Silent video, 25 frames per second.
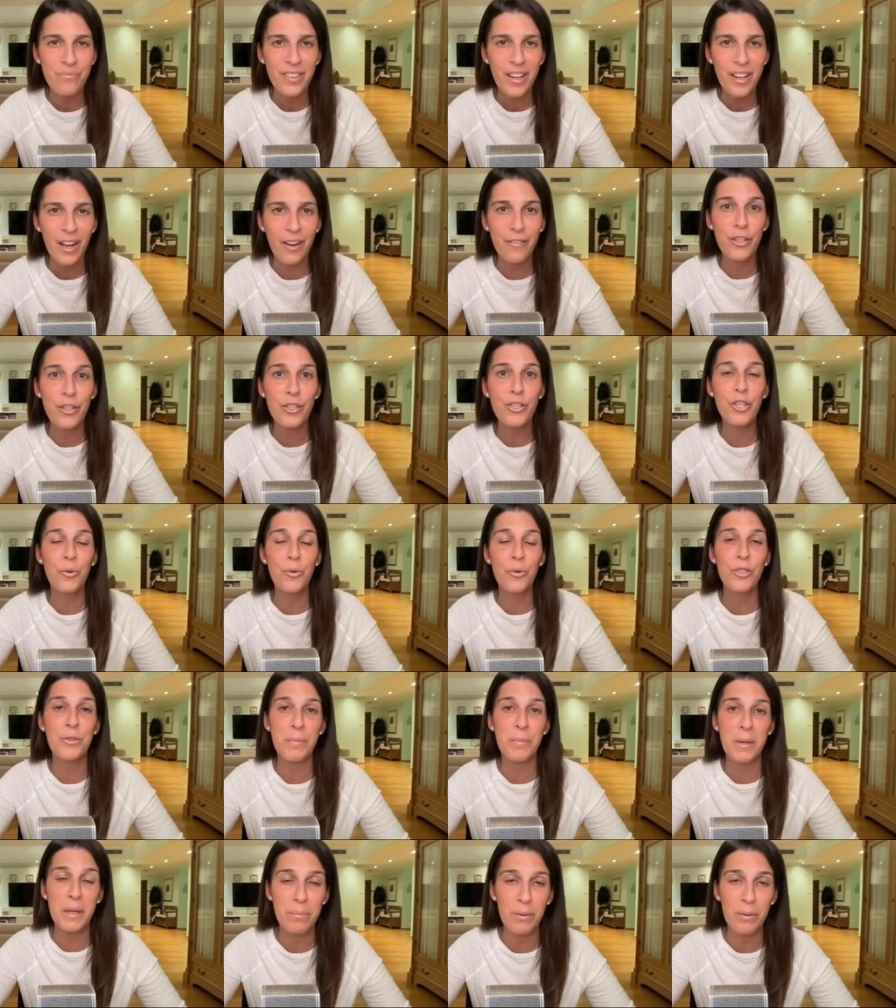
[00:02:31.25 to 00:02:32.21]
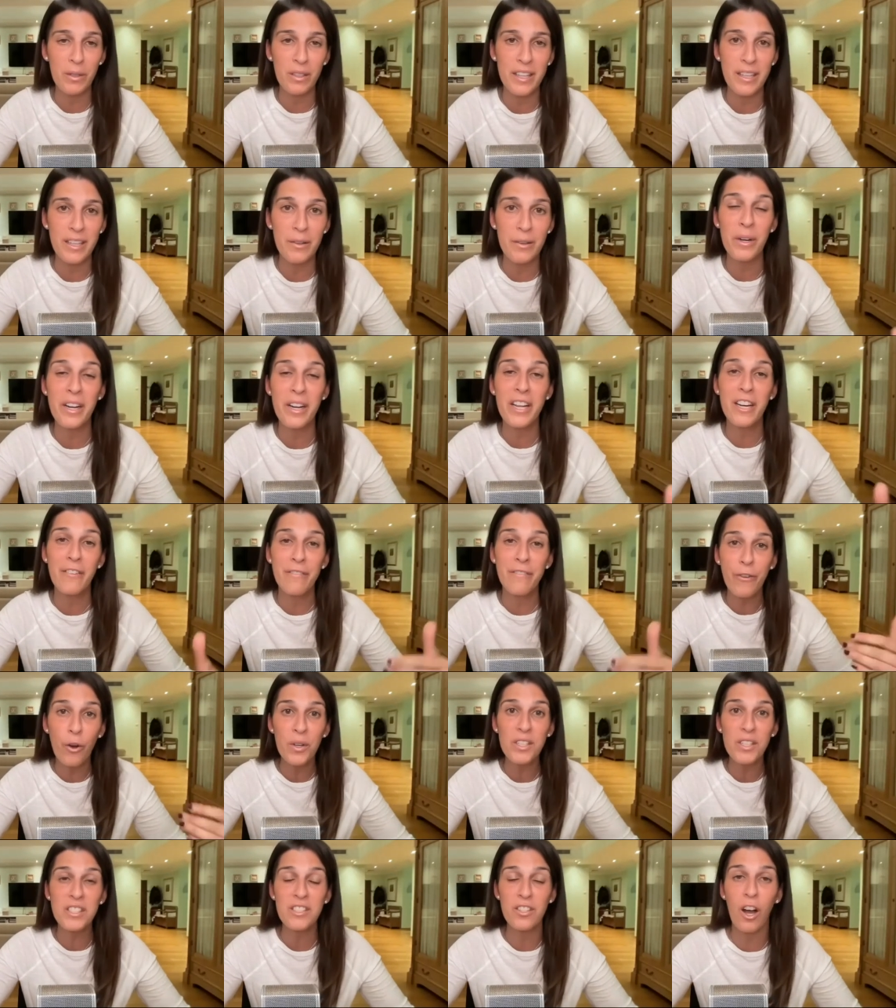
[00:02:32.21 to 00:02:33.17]
of the Jewish people. And we're going to
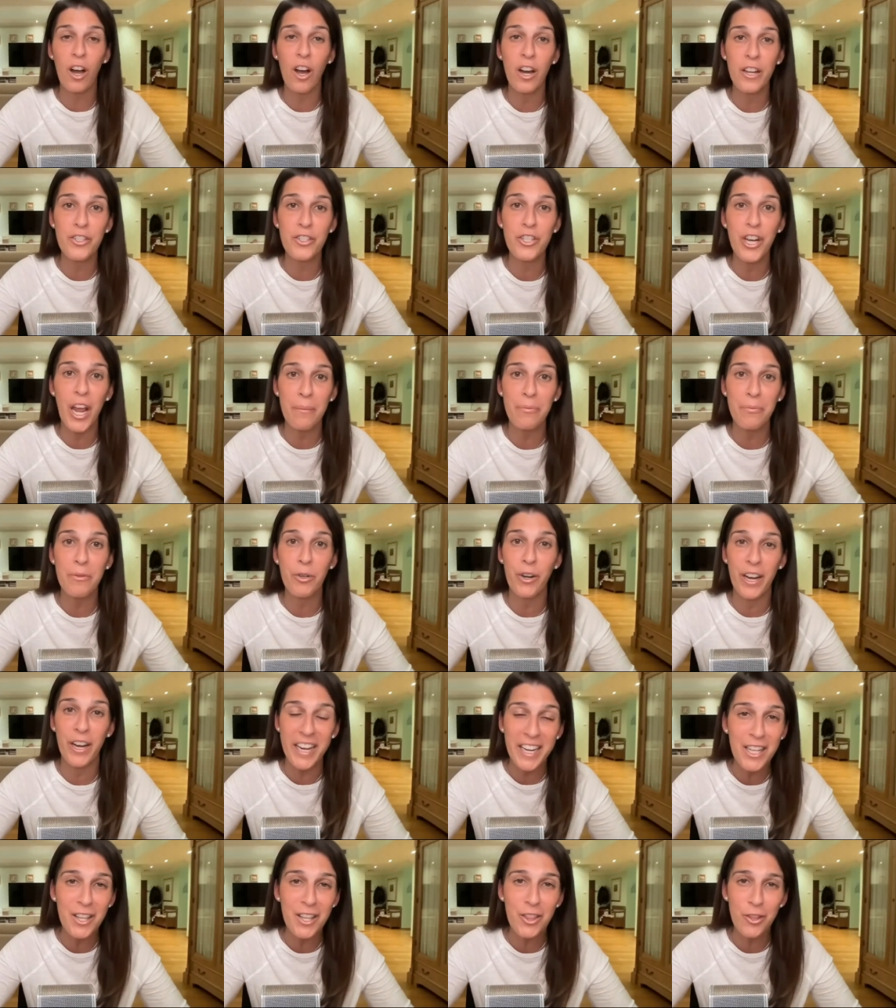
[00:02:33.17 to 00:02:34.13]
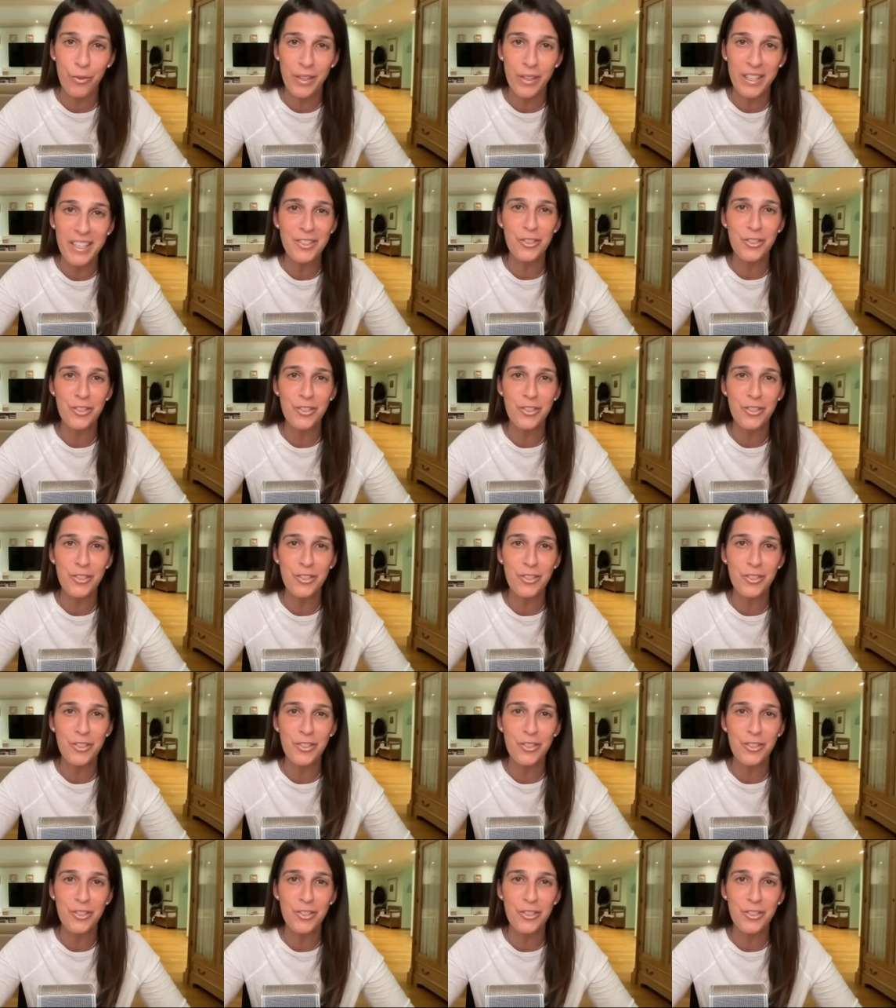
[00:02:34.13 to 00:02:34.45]
focus on chapter 83.